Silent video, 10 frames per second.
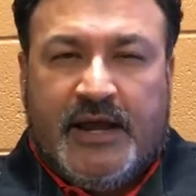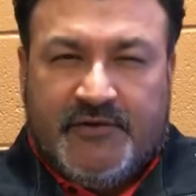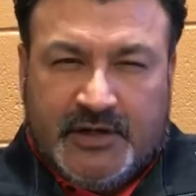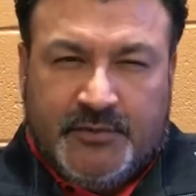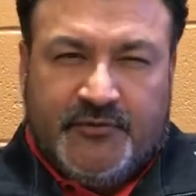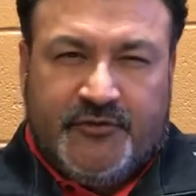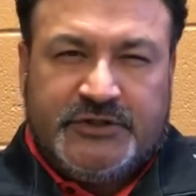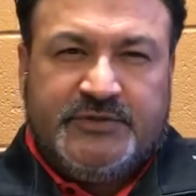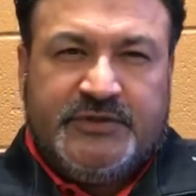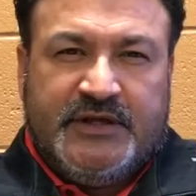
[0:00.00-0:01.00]
I have a couple of
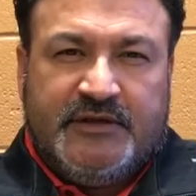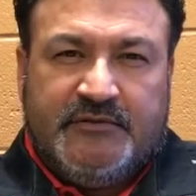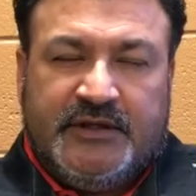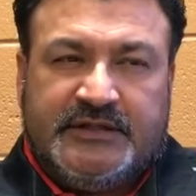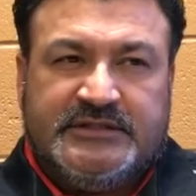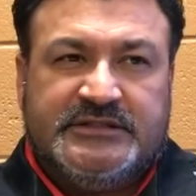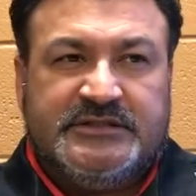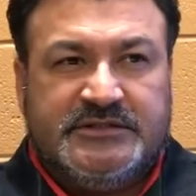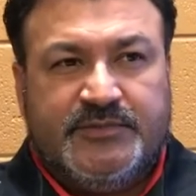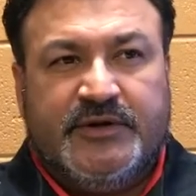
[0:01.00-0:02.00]
freshmen that, like I said,
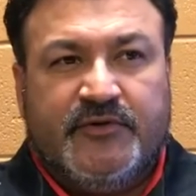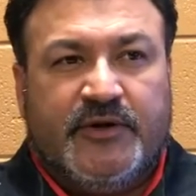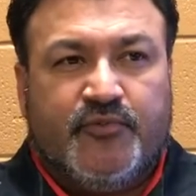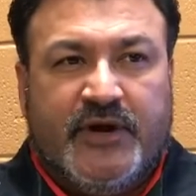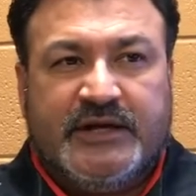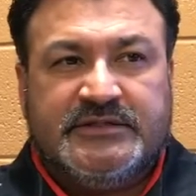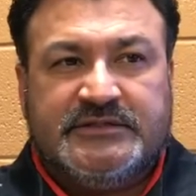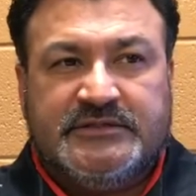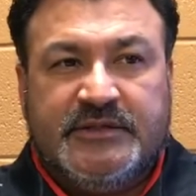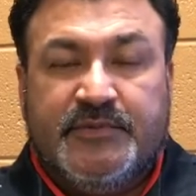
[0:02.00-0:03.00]
since they've been going to
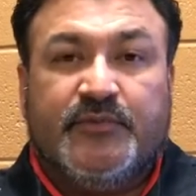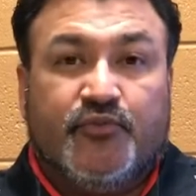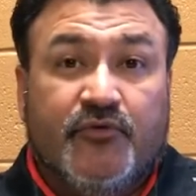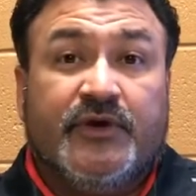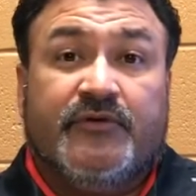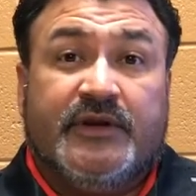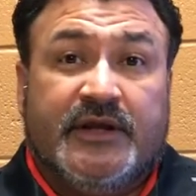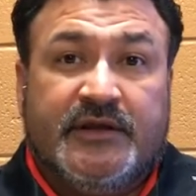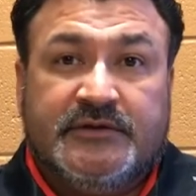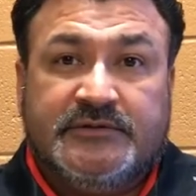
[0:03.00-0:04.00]
practice, they've been improving every
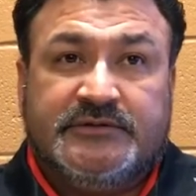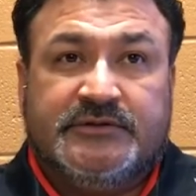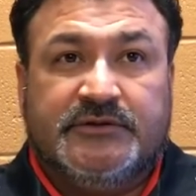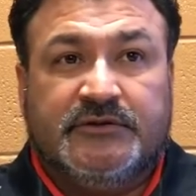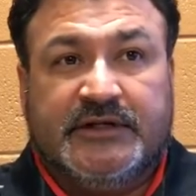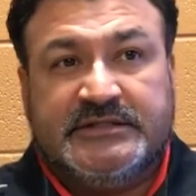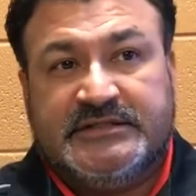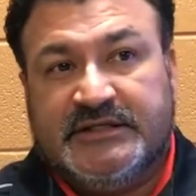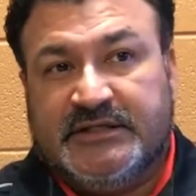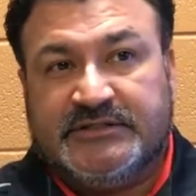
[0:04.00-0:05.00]
day. So like I
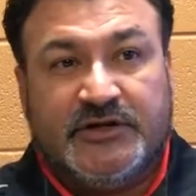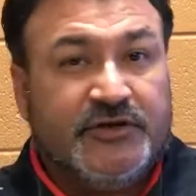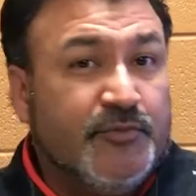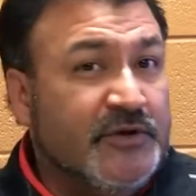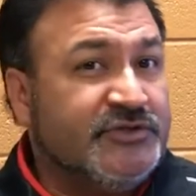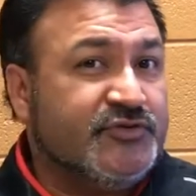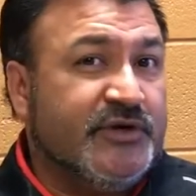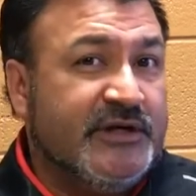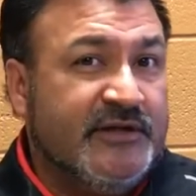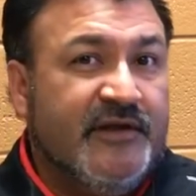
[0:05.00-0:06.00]
said, as long as they hit the ball
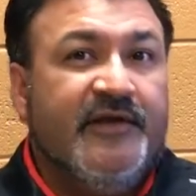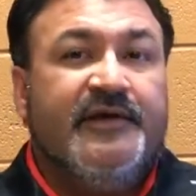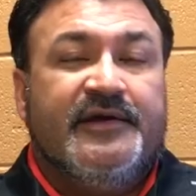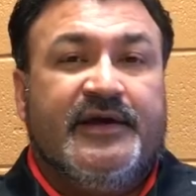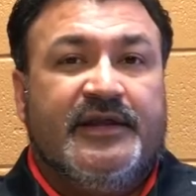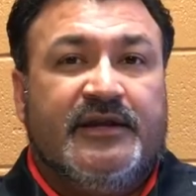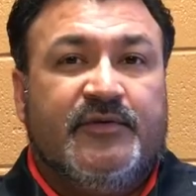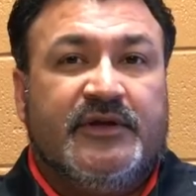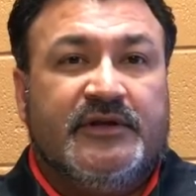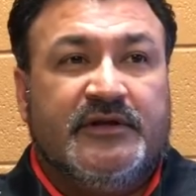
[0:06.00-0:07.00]
straight, and then
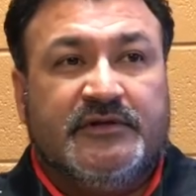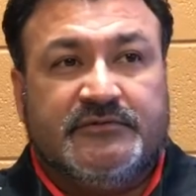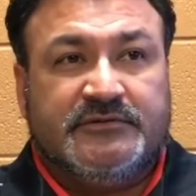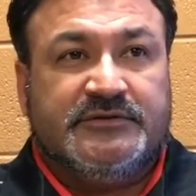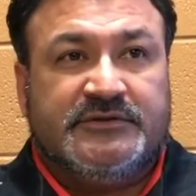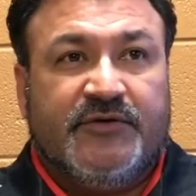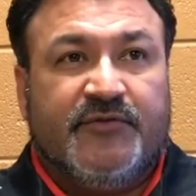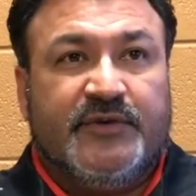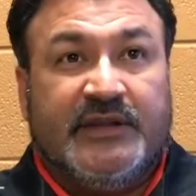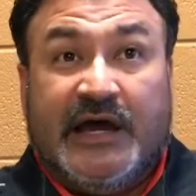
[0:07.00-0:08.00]
we can, you know, stay
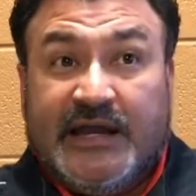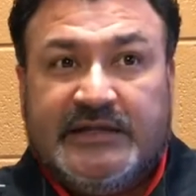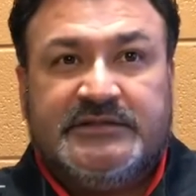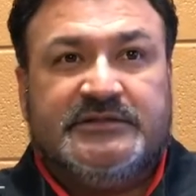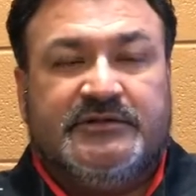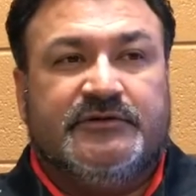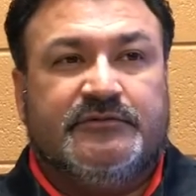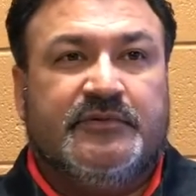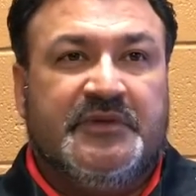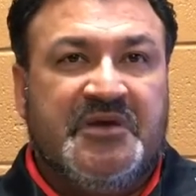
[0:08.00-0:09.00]
from the nines, you
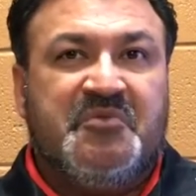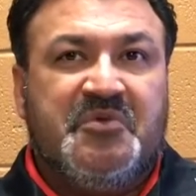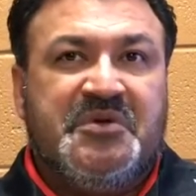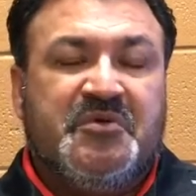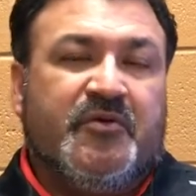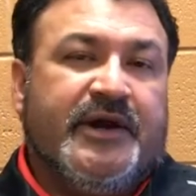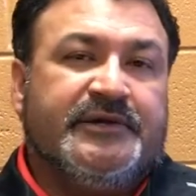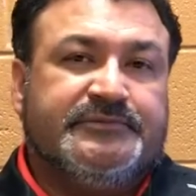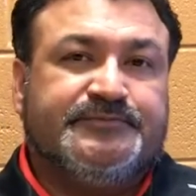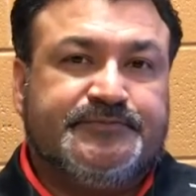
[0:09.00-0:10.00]
know, then we'll be all
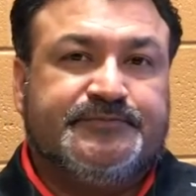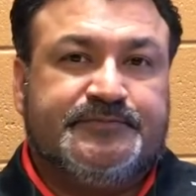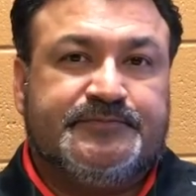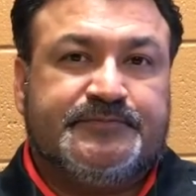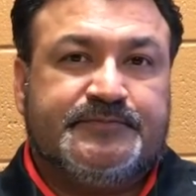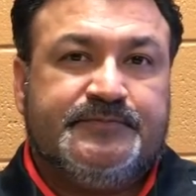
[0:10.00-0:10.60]
right.